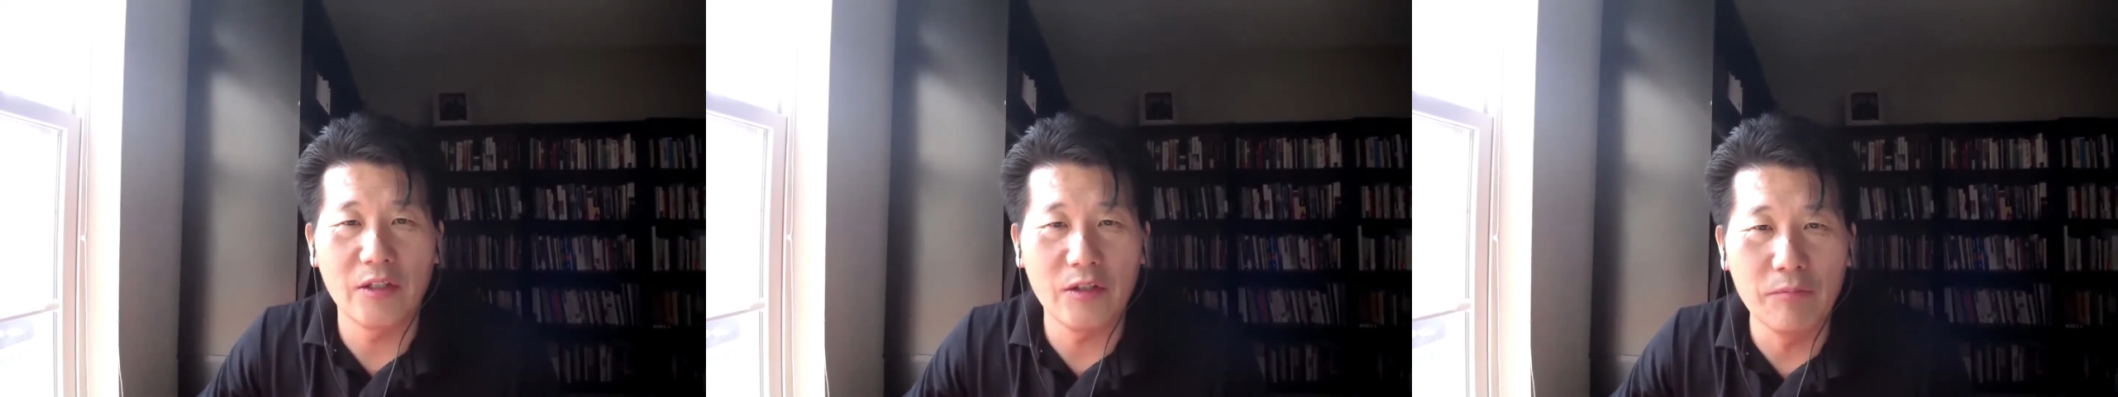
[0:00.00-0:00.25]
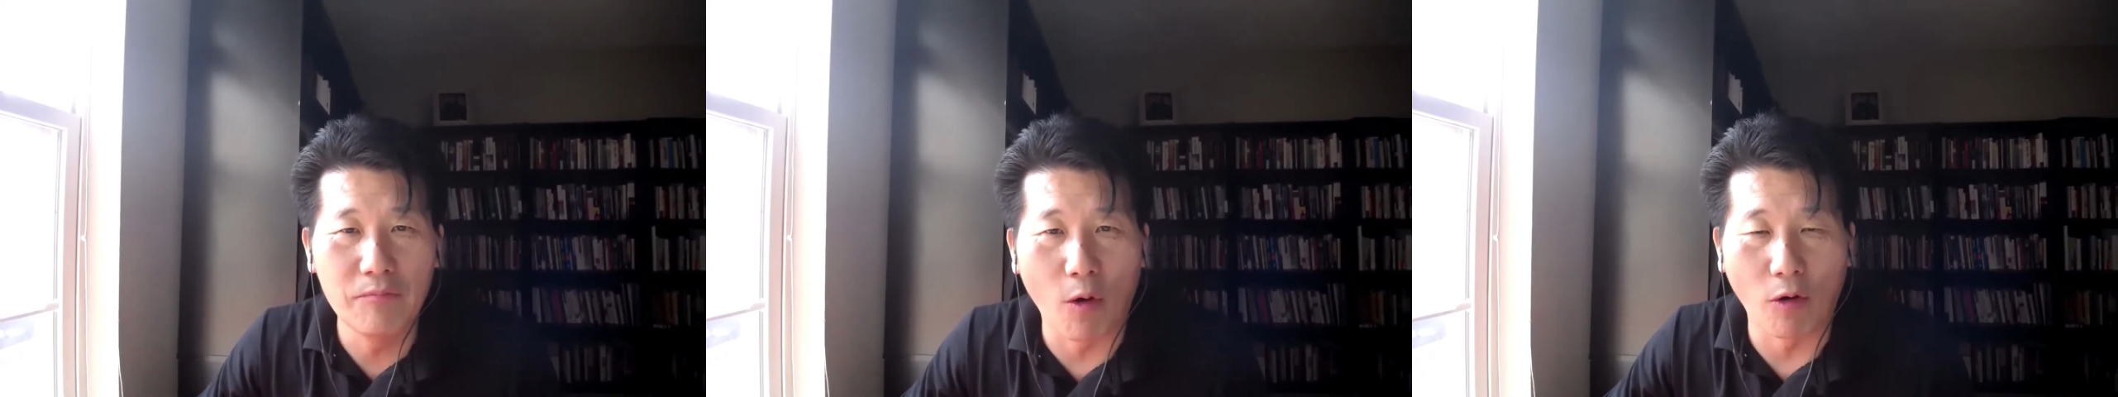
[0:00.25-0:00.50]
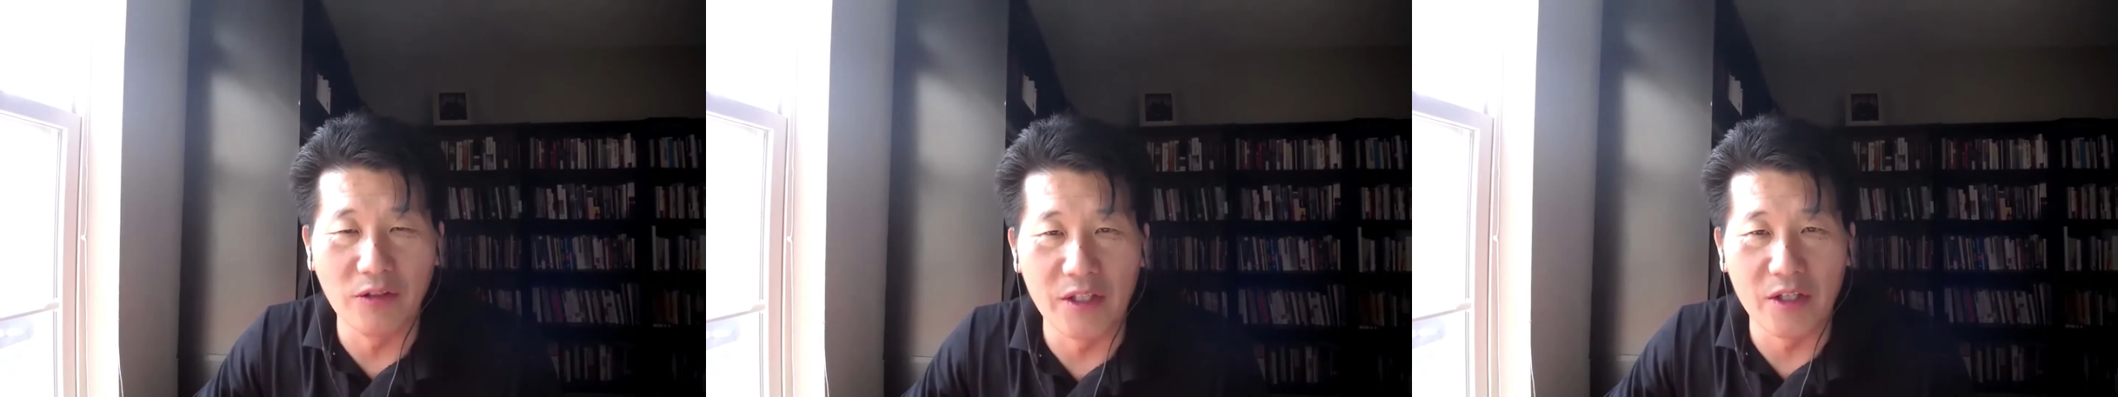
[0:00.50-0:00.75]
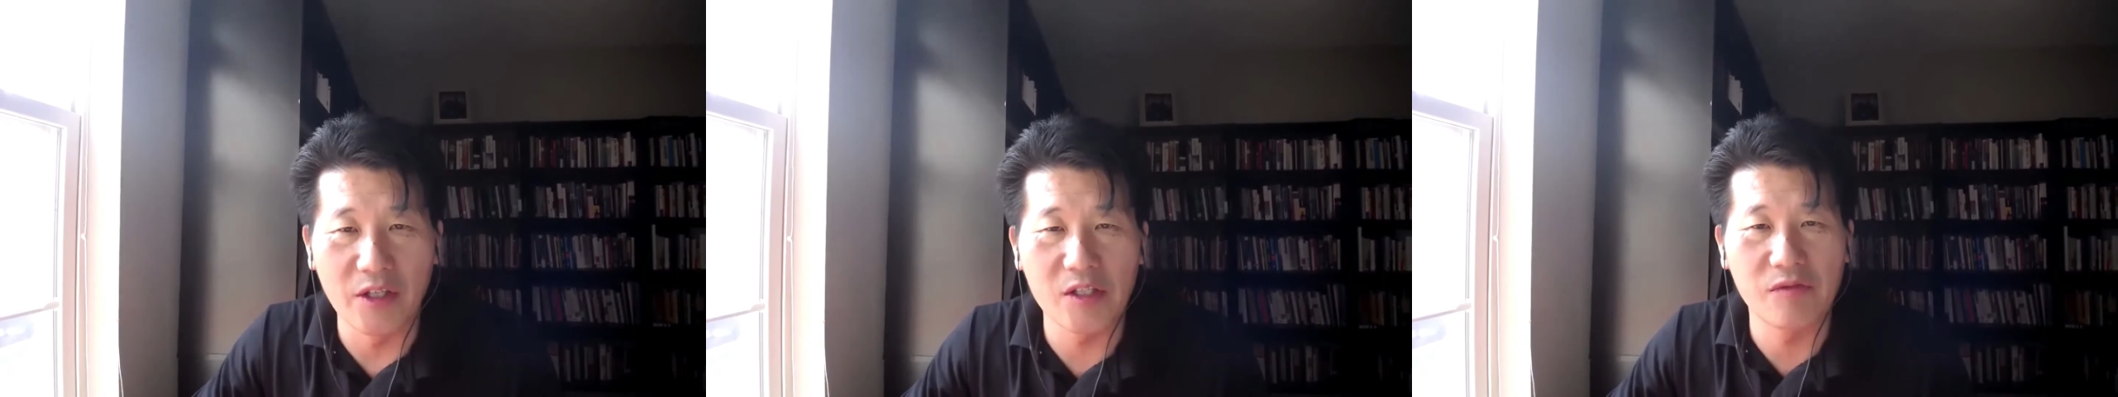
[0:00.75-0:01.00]
important
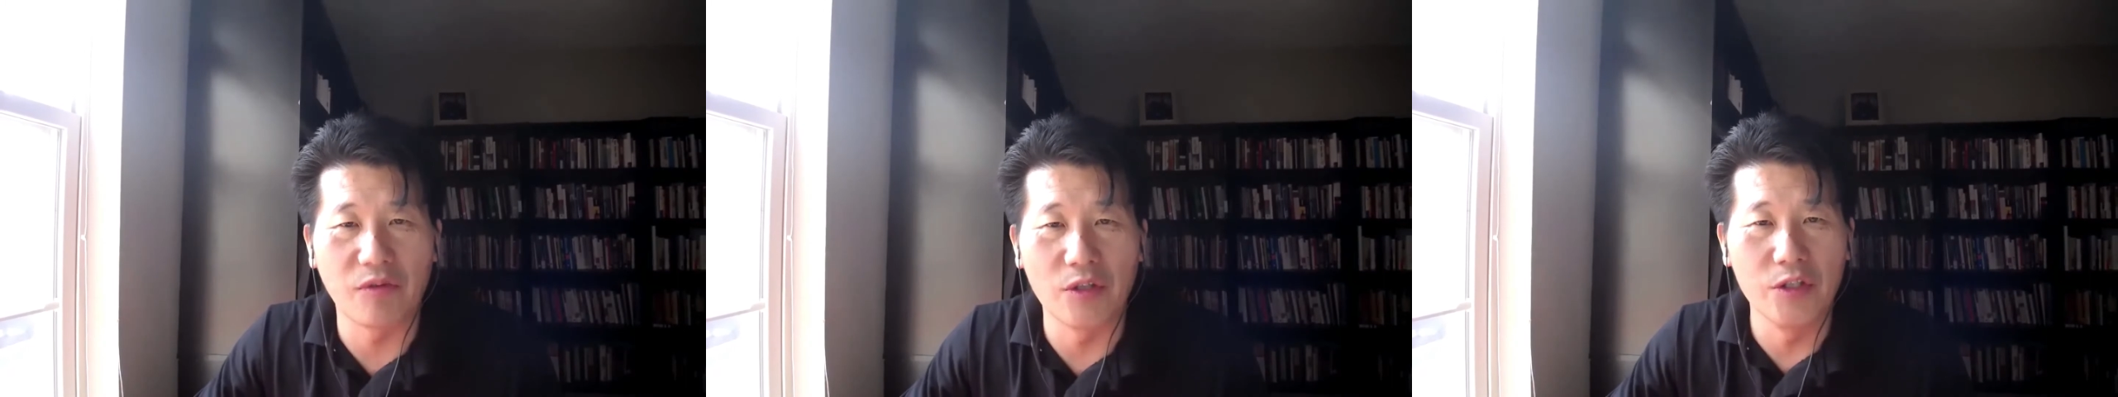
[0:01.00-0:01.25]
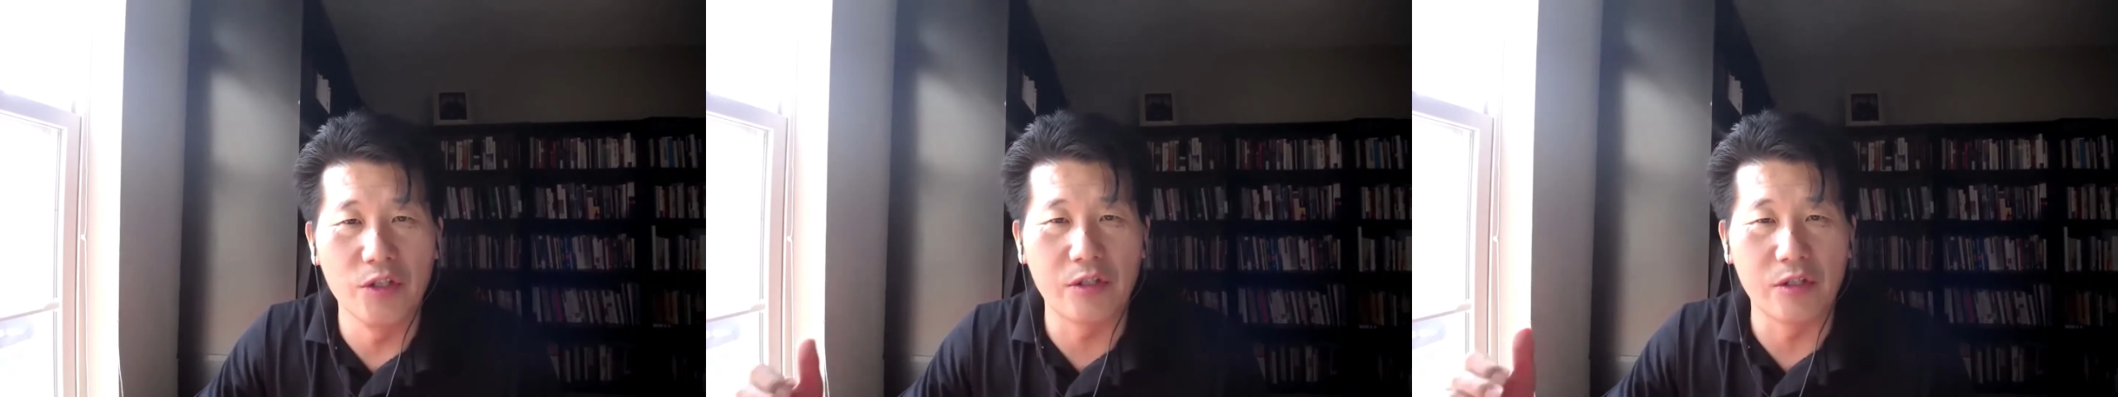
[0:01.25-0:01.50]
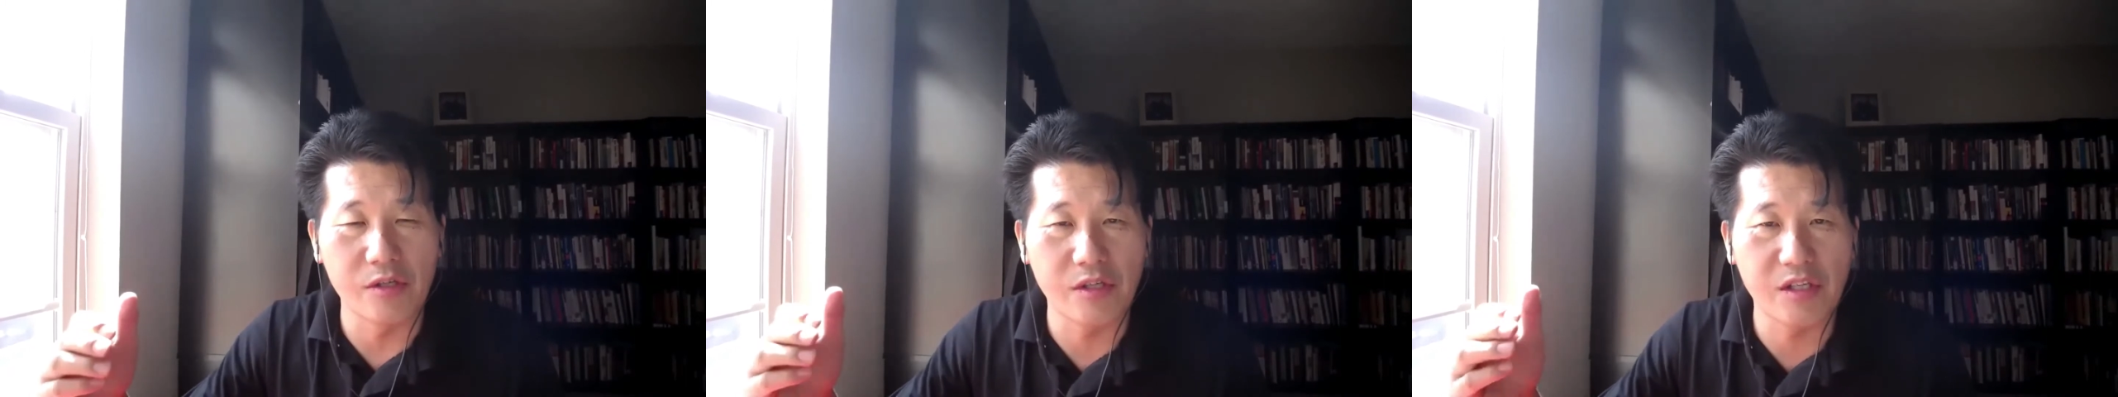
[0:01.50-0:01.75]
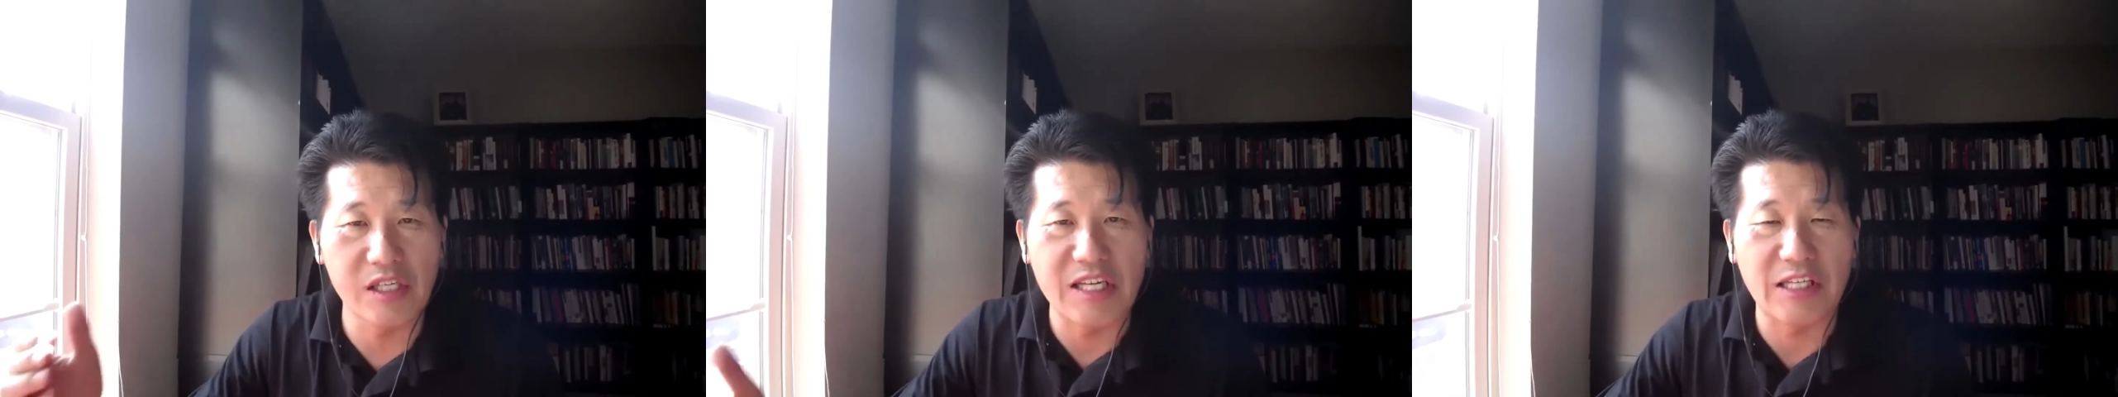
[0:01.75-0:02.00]
it is for you to
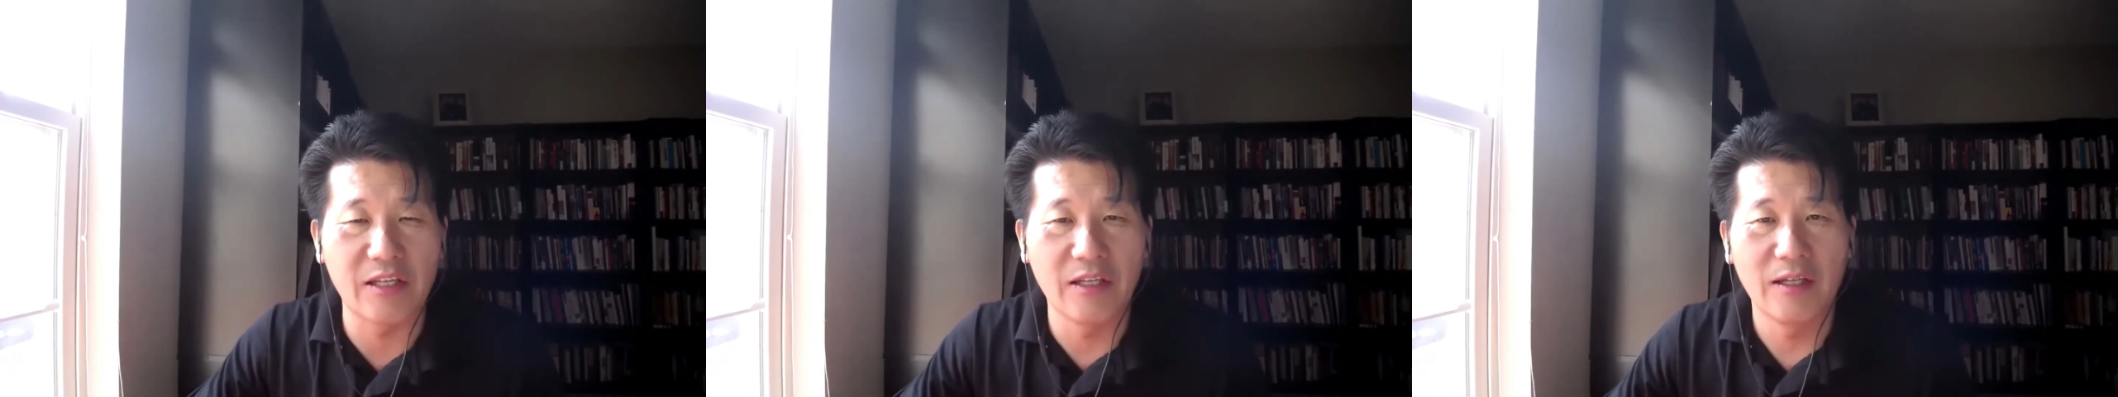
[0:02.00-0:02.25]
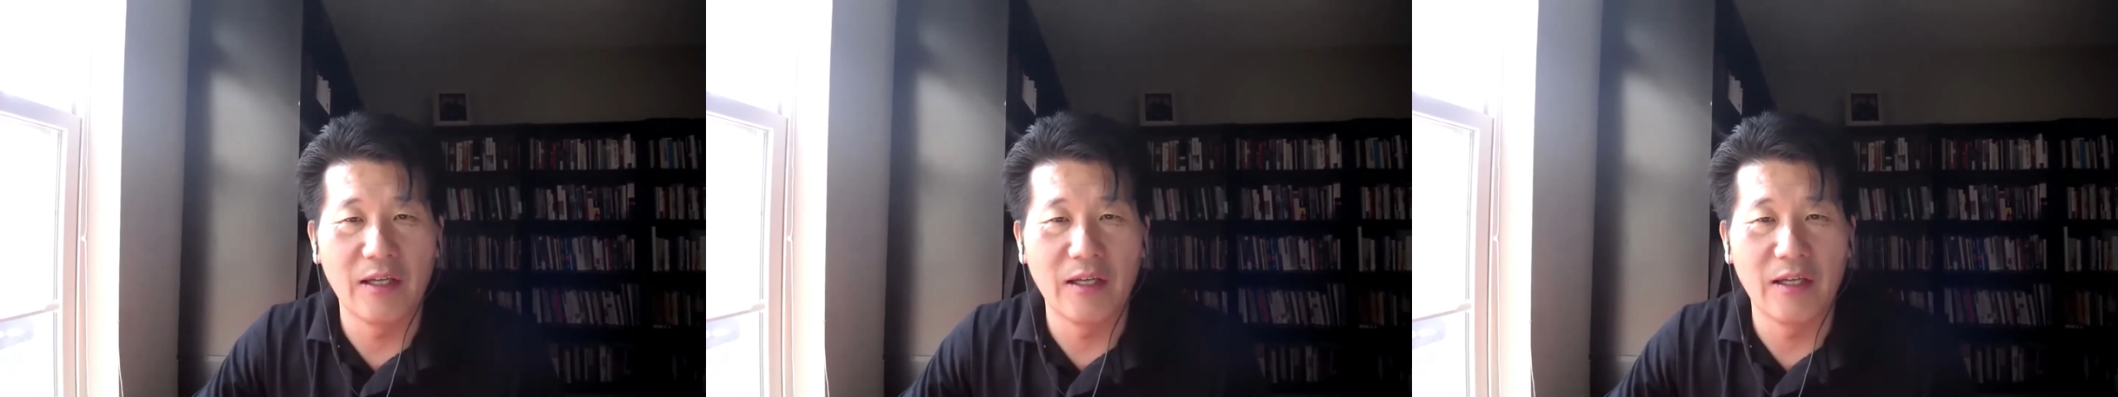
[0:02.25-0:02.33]
seek